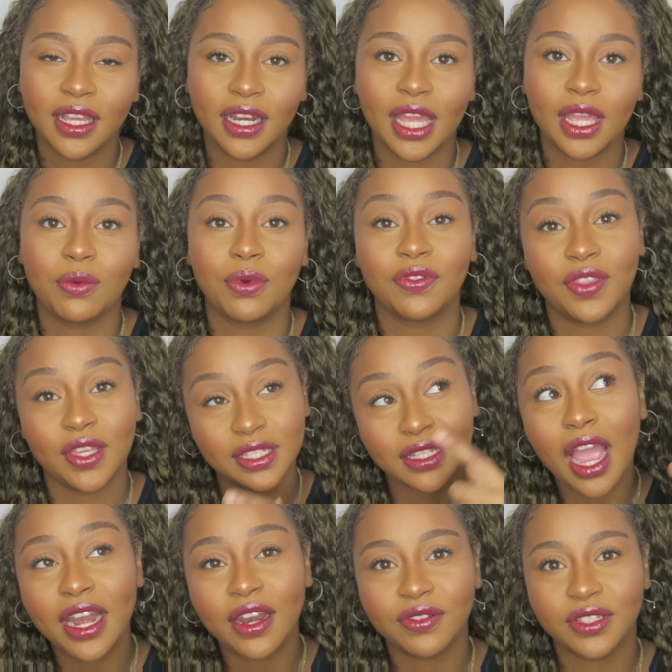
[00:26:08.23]
Like with this
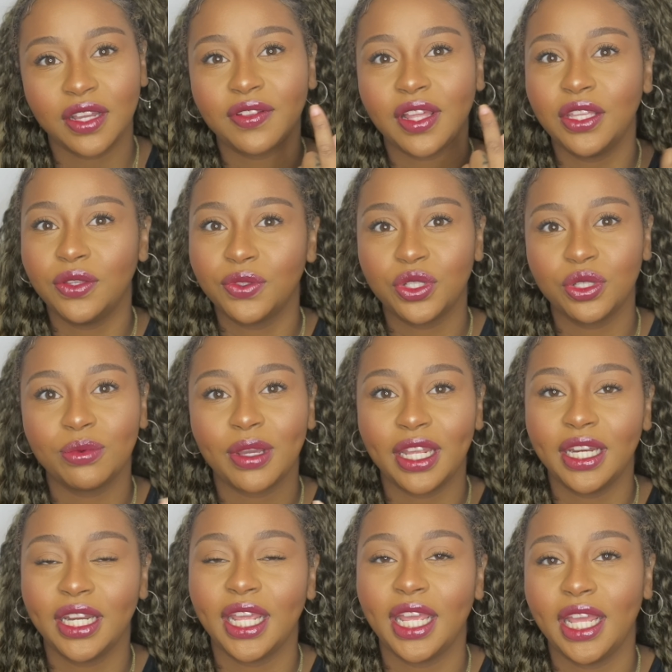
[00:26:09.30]
kind of stuff, like YouTube
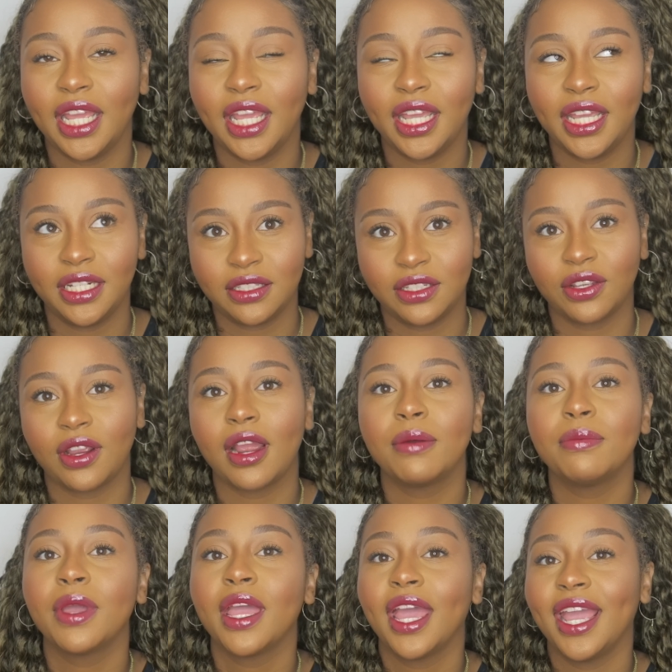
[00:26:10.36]
and
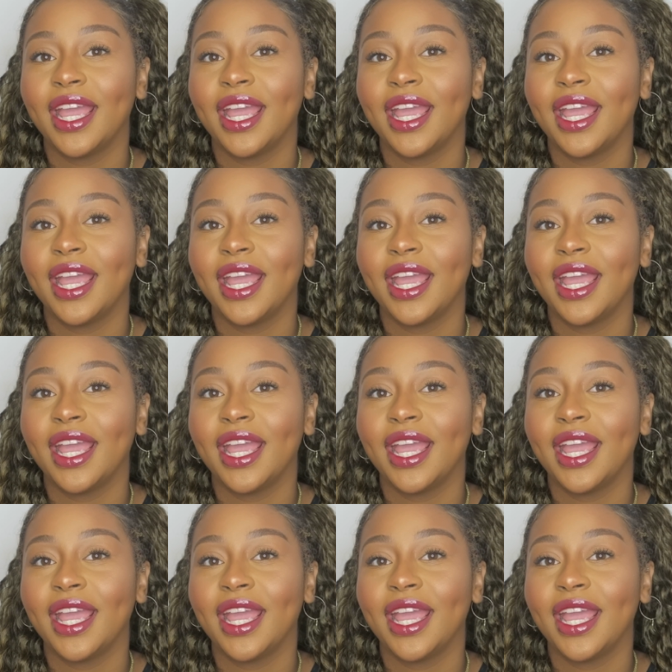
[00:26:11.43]
Instagram,